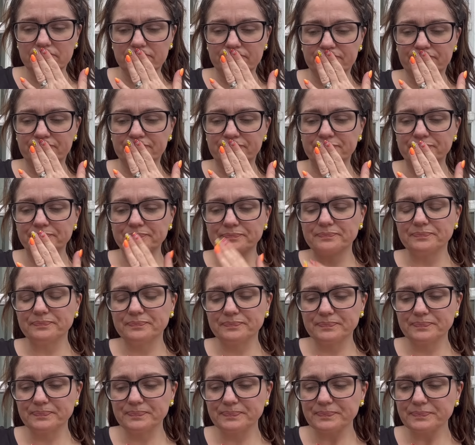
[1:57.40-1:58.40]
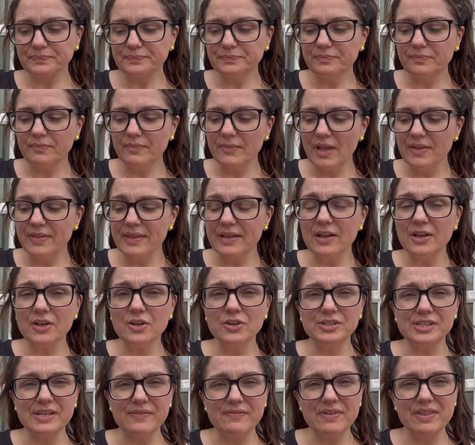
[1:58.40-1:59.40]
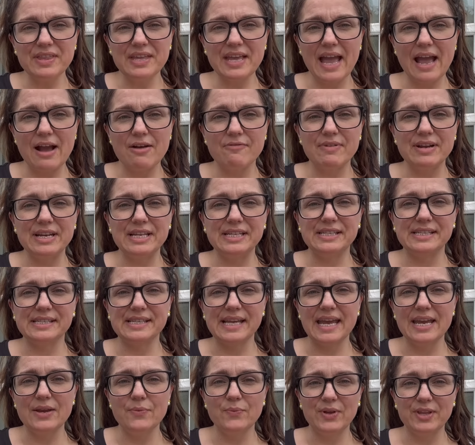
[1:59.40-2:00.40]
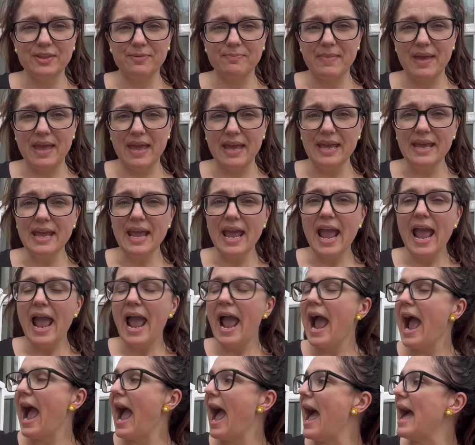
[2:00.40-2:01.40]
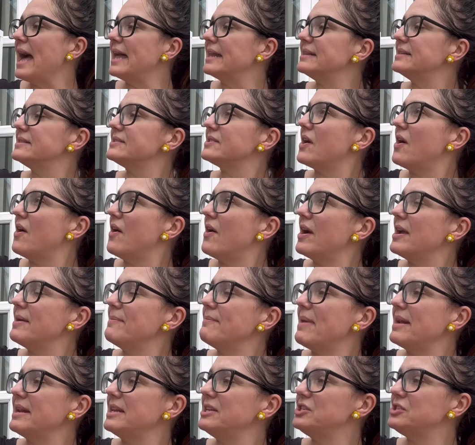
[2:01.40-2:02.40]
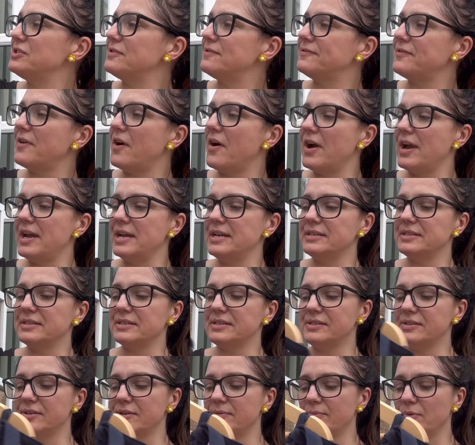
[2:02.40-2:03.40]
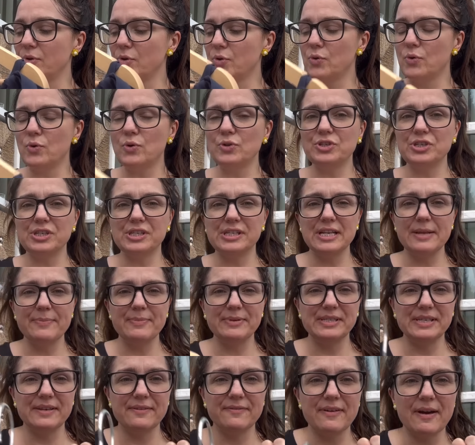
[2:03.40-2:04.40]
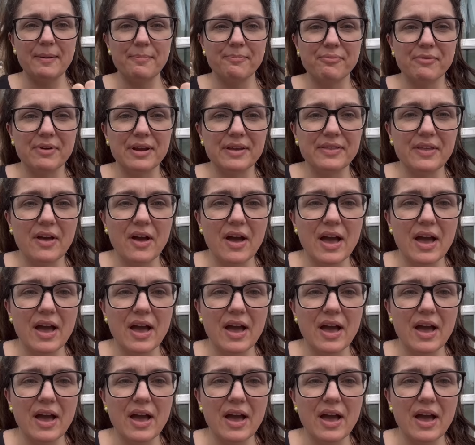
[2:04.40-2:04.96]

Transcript: I think I cut everything out ready to take with me and I managed to find some gorgeous Liberty fabric that